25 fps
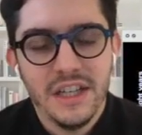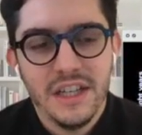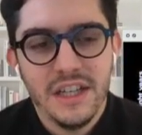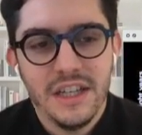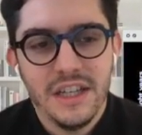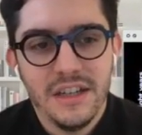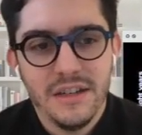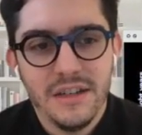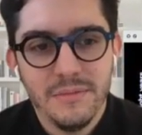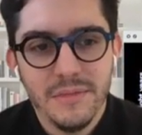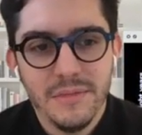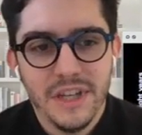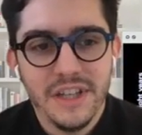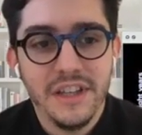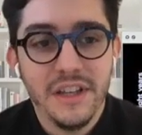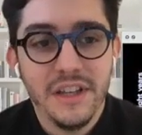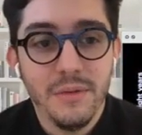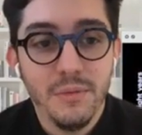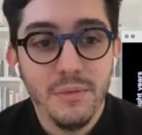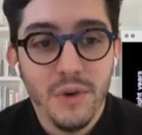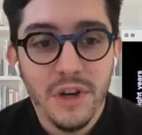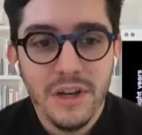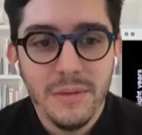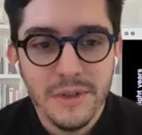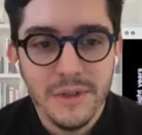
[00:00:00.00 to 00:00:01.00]
And then
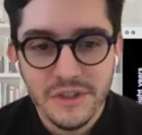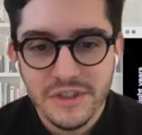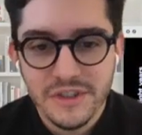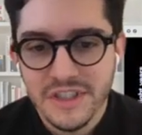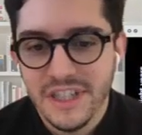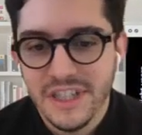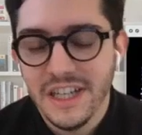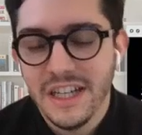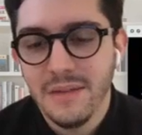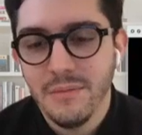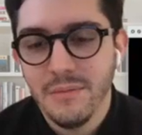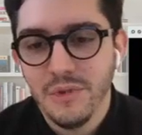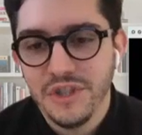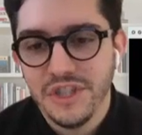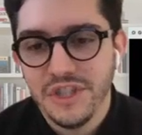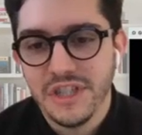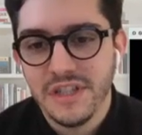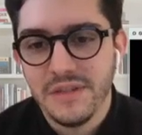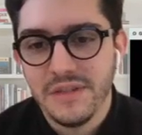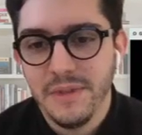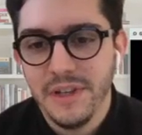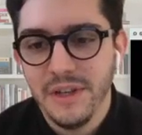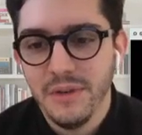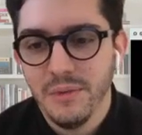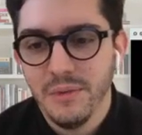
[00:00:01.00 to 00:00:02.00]
one about time, which
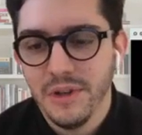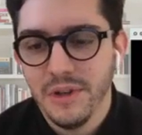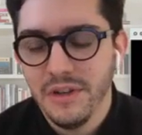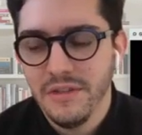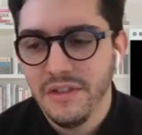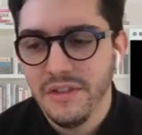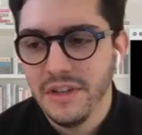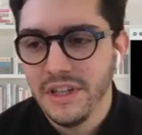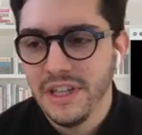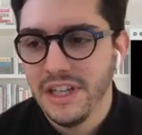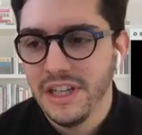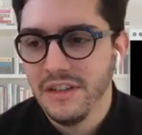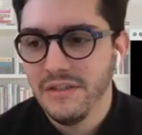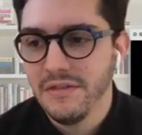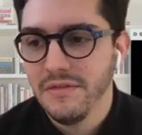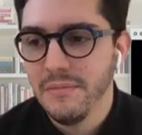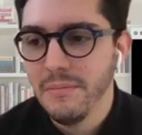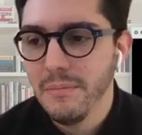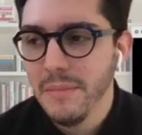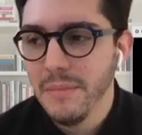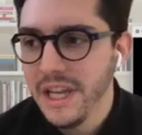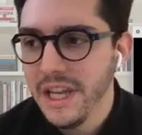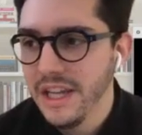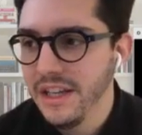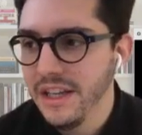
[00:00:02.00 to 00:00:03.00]
has been one of the kind of
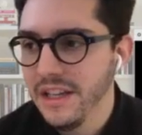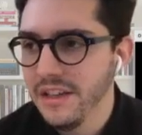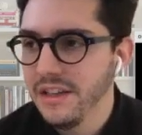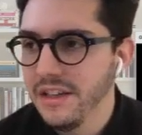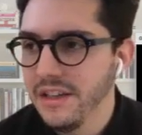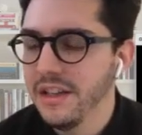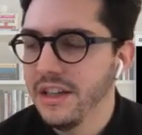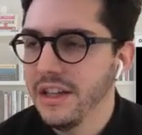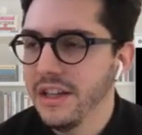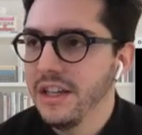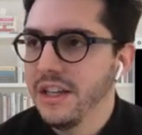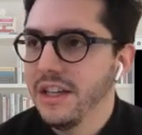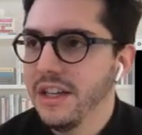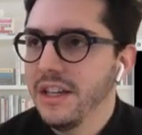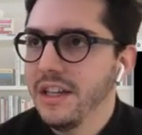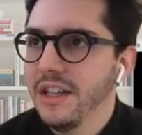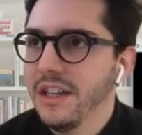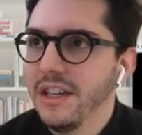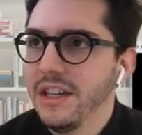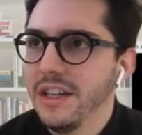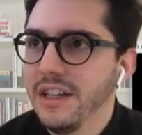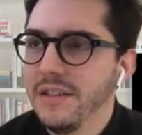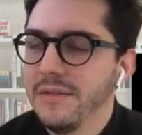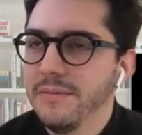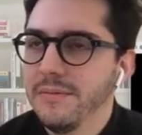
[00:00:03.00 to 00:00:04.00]
main
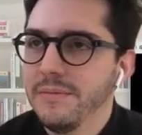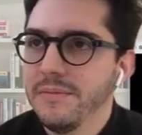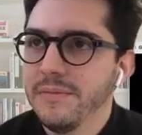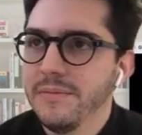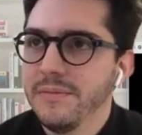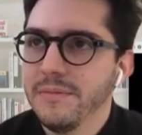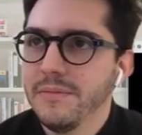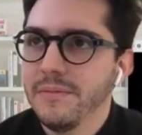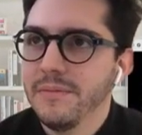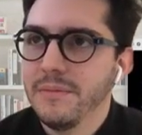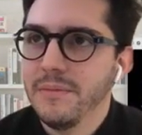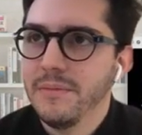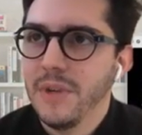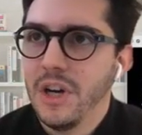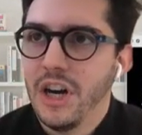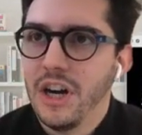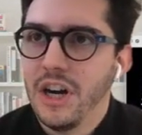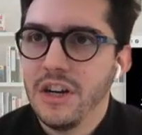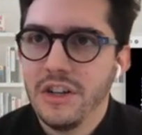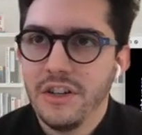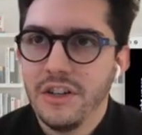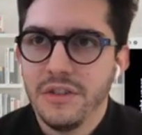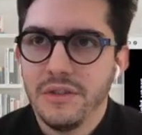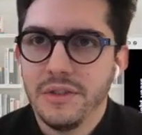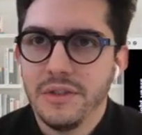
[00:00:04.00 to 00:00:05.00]

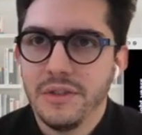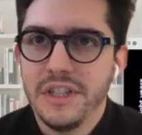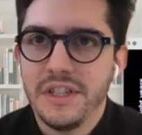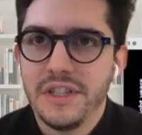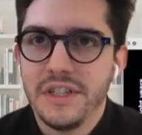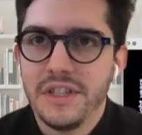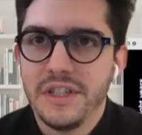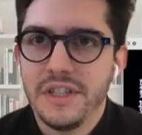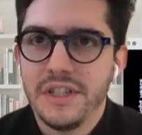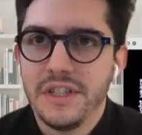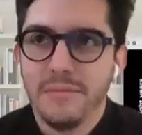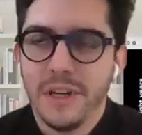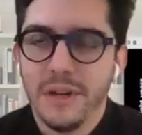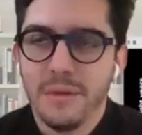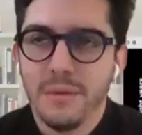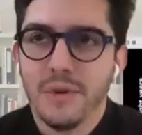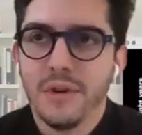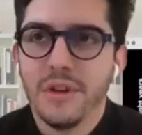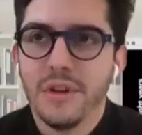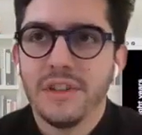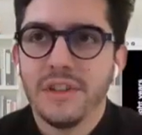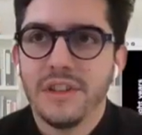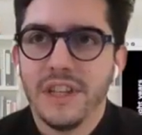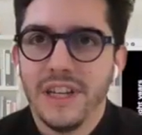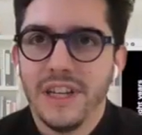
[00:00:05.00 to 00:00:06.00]
arteries of my
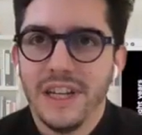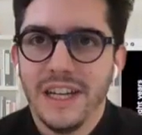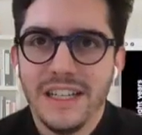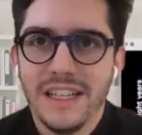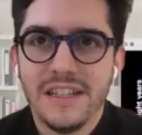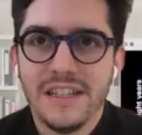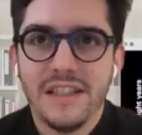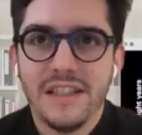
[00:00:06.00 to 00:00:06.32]
work that has